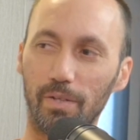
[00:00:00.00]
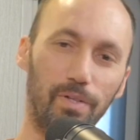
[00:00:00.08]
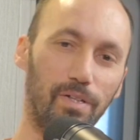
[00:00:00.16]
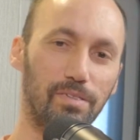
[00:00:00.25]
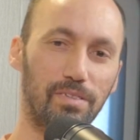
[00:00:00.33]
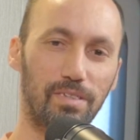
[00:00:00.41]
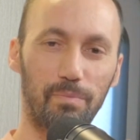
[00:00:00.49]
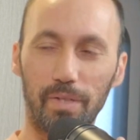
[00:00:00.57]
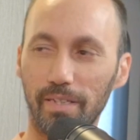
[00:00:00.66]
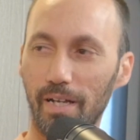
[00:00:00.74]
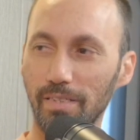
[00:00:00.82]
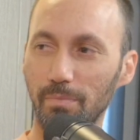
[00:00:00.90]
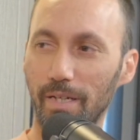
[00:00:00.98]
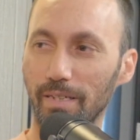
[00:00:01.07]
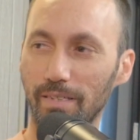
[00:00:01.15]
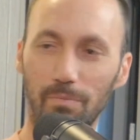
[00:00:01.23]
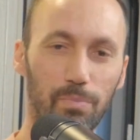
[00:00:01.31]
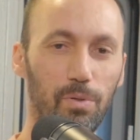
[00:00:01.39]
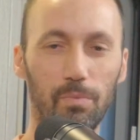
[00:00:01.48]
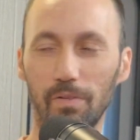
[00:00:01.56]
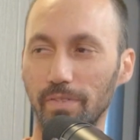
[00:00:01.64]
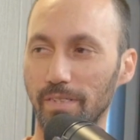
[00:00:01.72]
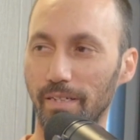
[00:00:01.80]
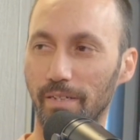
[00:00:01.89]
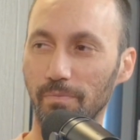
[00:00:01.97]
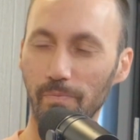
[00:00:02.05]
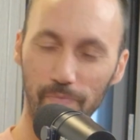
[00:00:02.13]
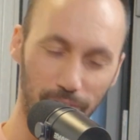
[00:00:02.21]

and we were all tipping $1,000, and boom, all of a sudden,